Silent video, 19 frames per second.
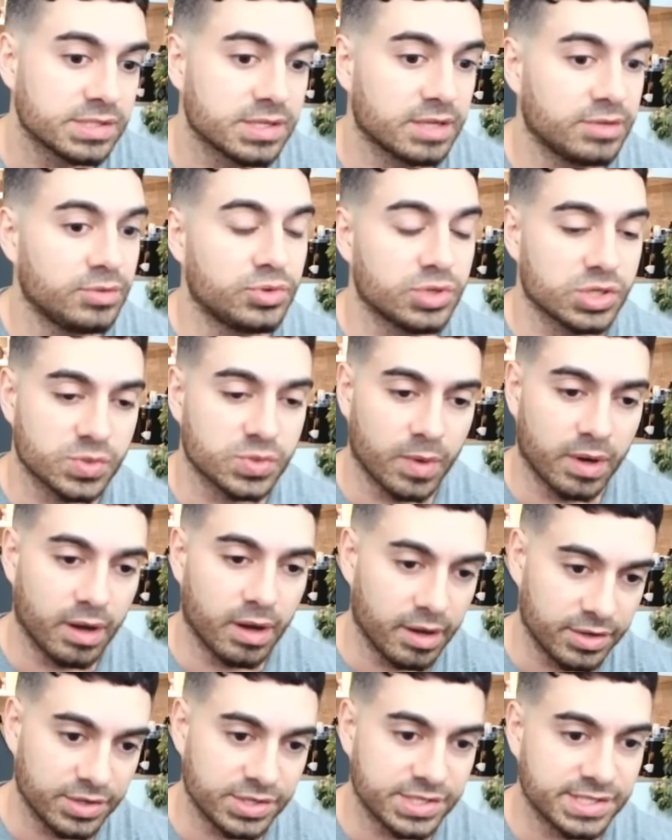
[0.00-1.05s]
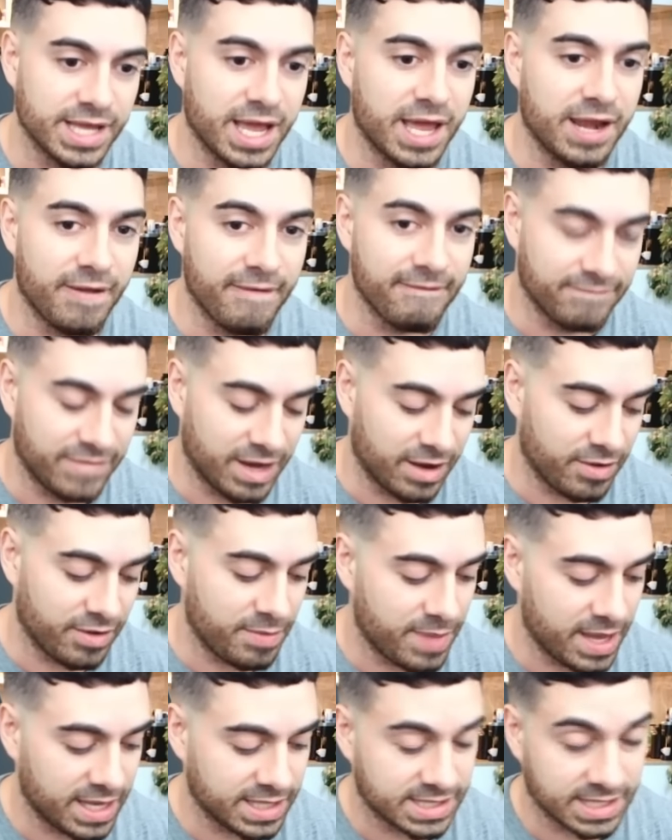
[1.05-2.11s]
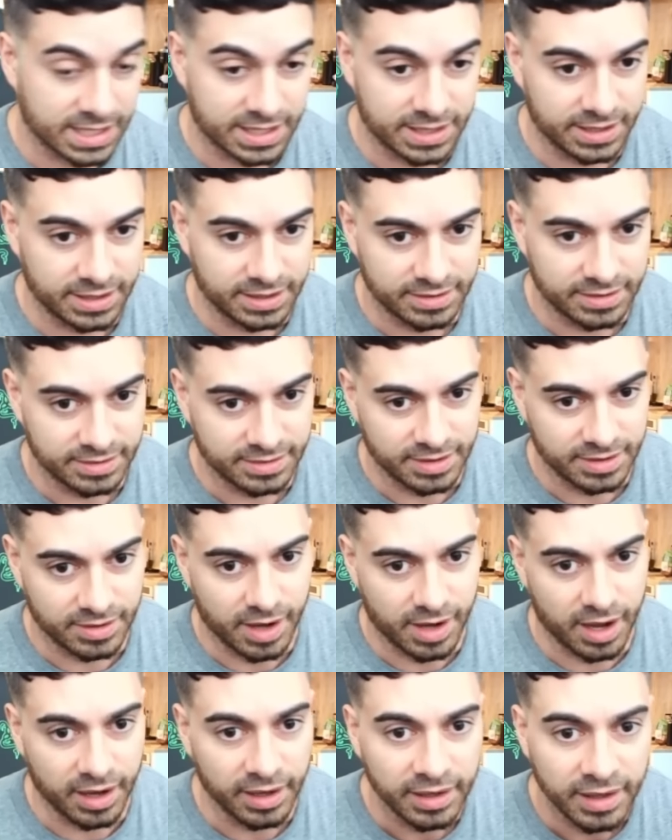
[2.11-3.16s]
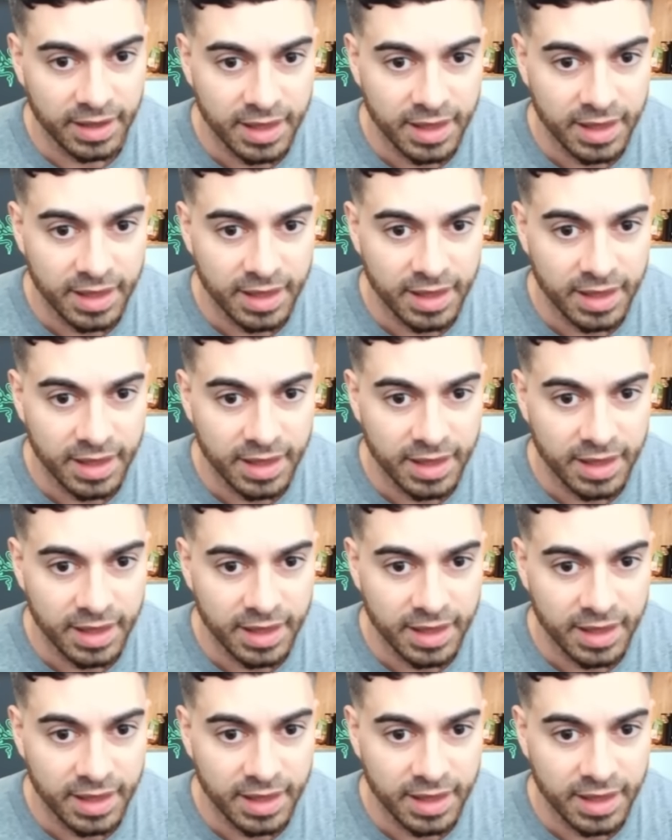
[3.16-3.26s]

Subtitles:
and you just want to understand it very basically, okay,